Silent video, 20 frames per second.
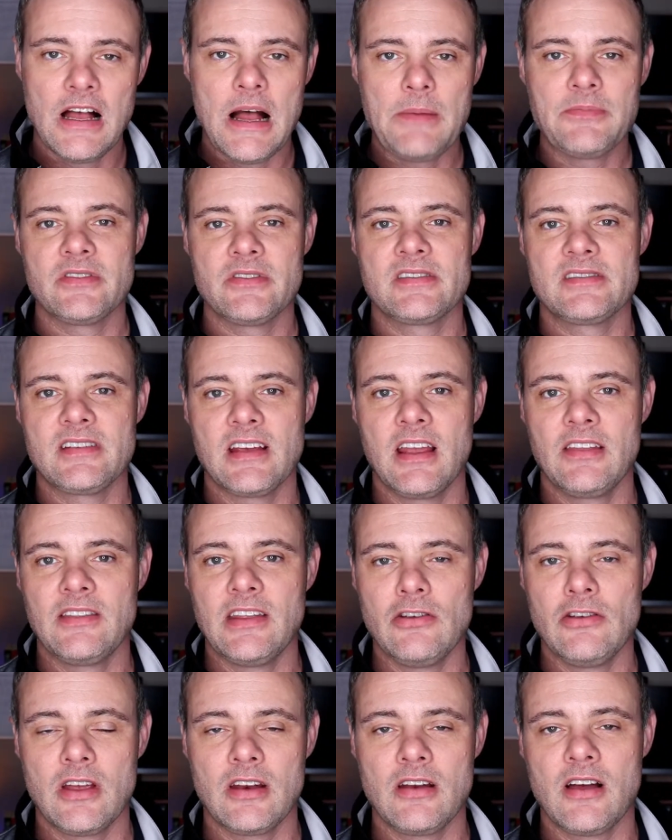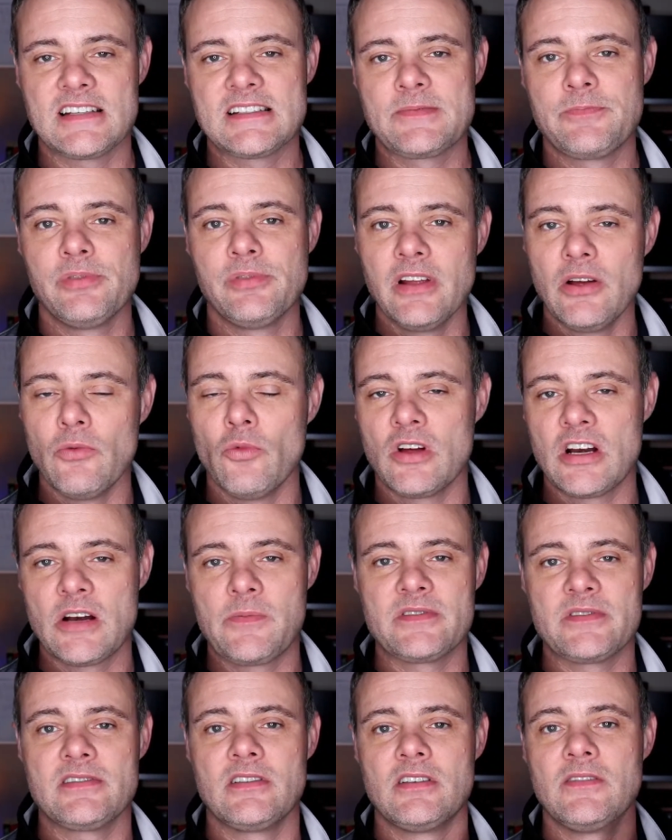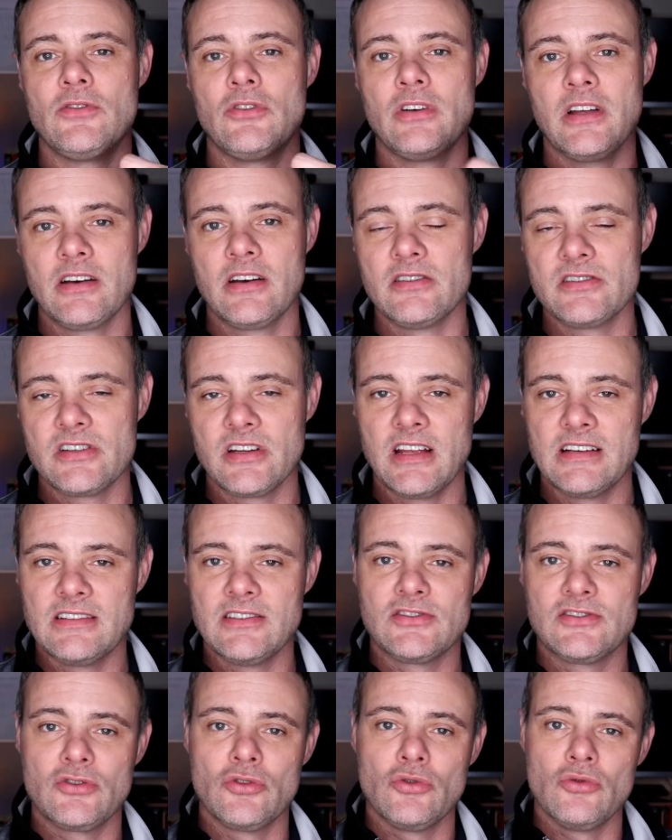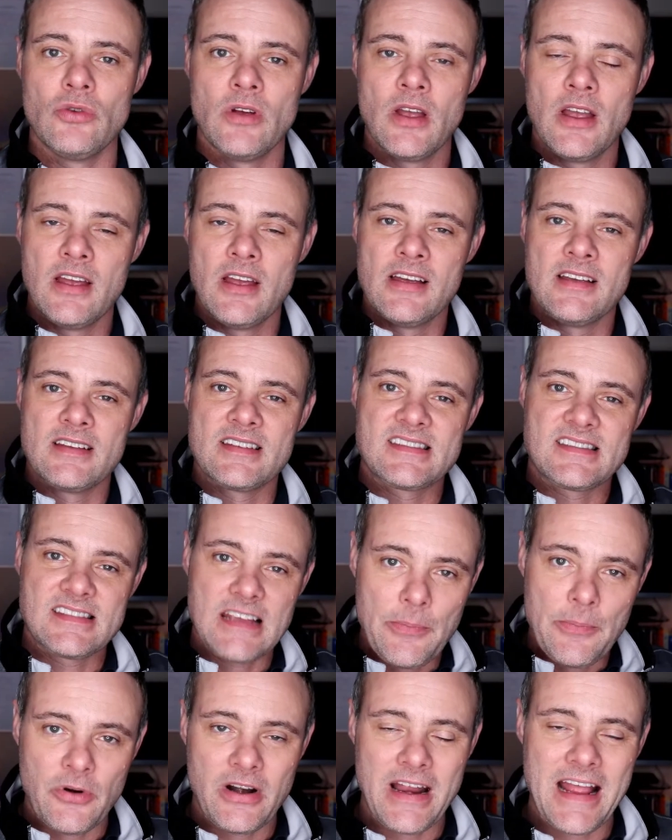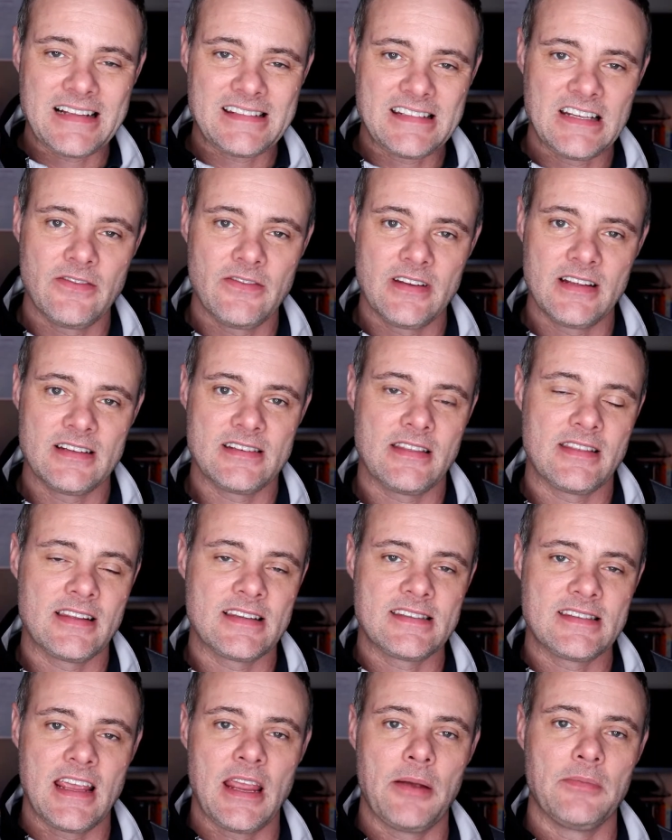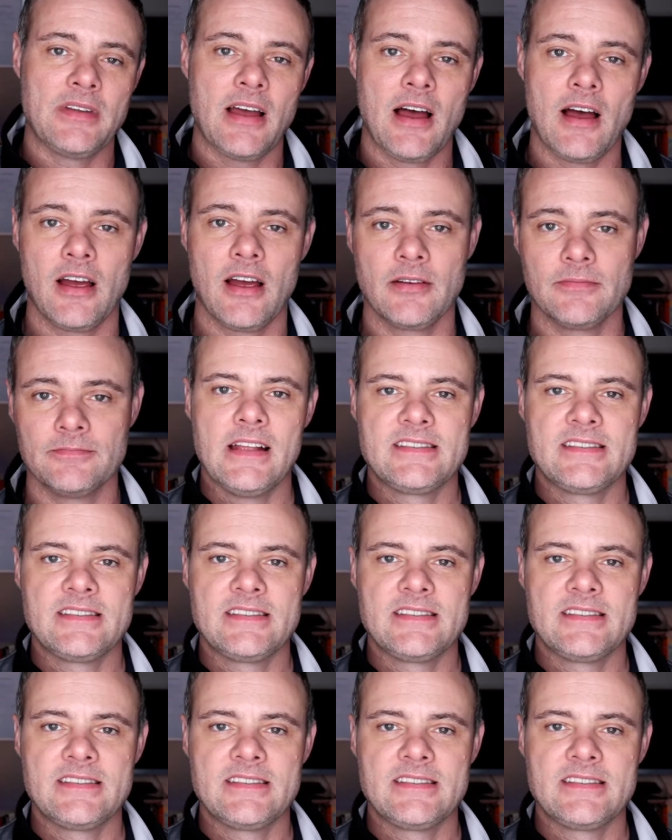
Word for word: I'm just saying that you cannot split 100% of your energy into two separate activities at the same time.